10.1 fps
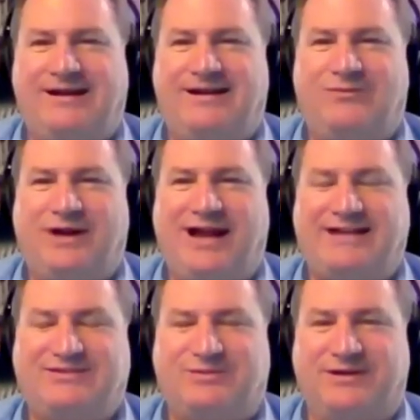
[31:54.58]
And one
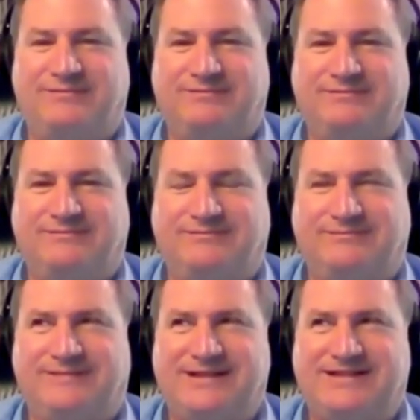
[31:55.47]
last one
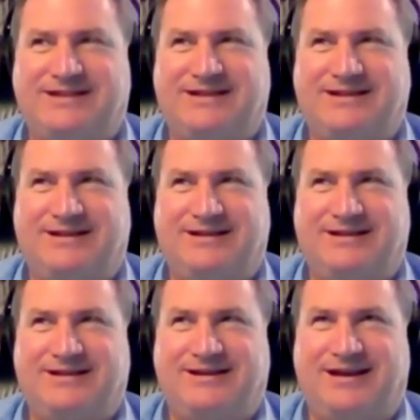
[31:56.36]
is,
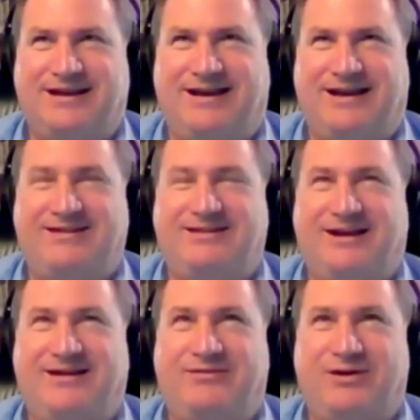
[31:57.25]
I
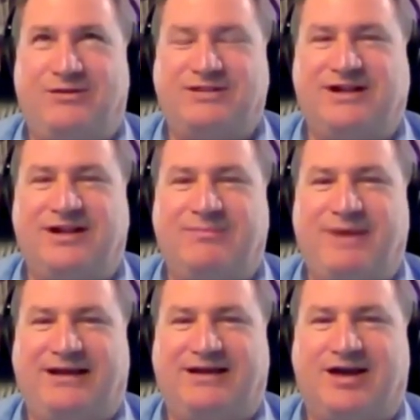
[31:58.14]
don't know, is Glenn
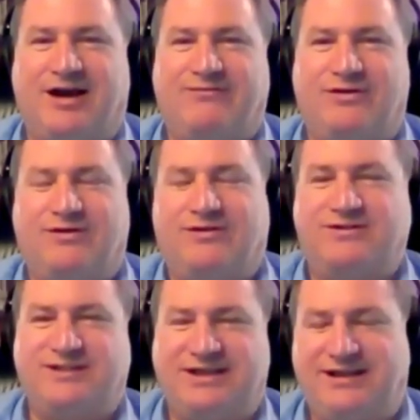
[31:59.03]
Beck a convert or
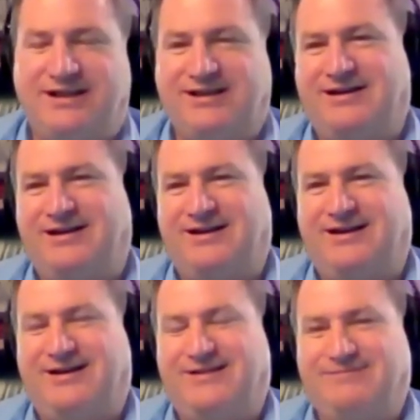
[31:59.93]
is he
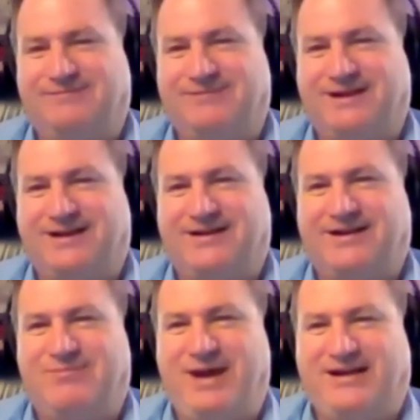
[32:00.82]

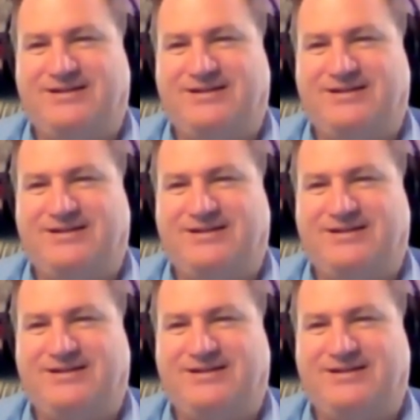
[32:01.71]
a Beck